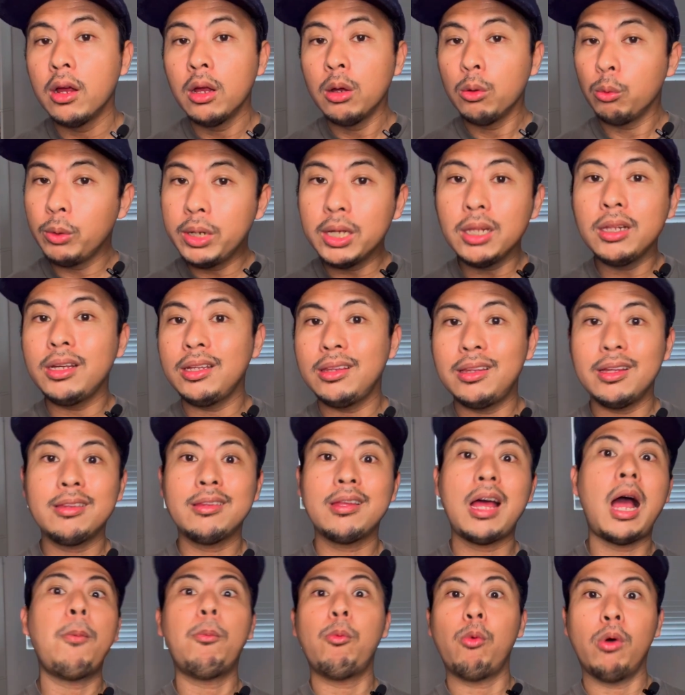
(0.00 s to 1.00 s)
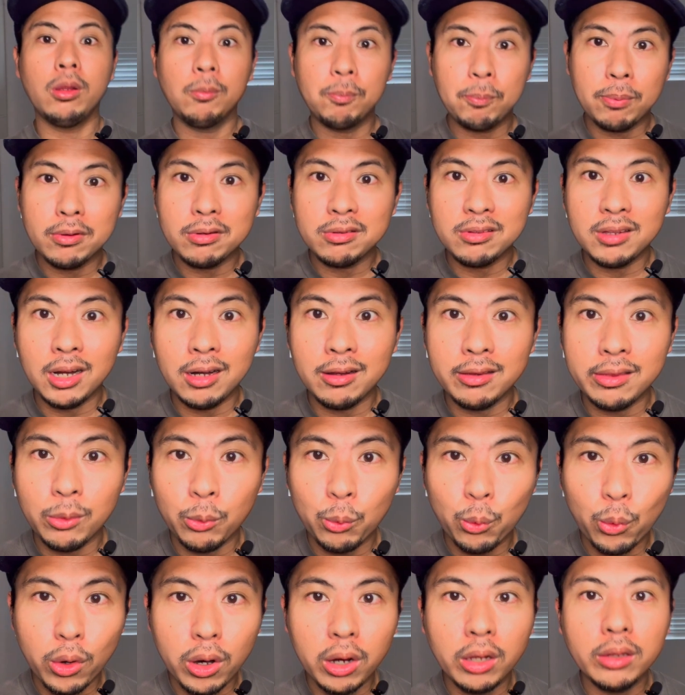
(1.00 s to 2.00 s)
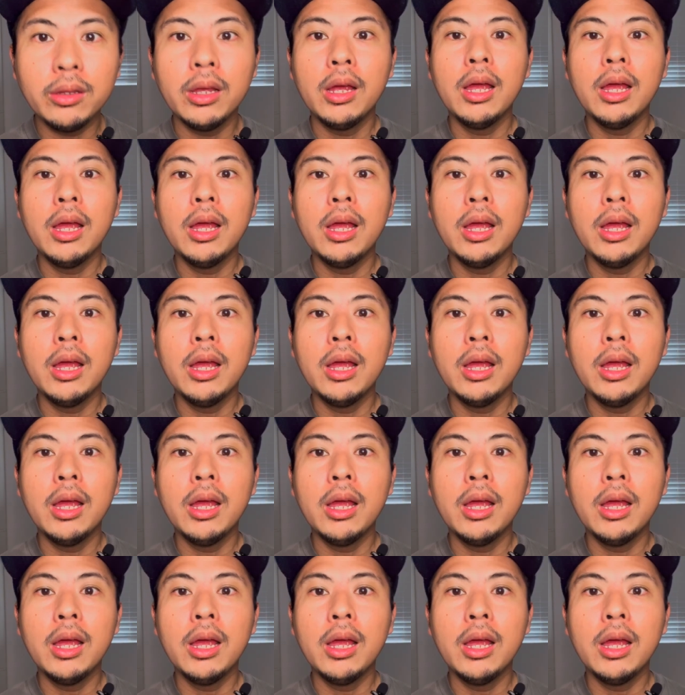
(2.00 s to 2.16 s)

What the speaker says: really the top 1% of the world,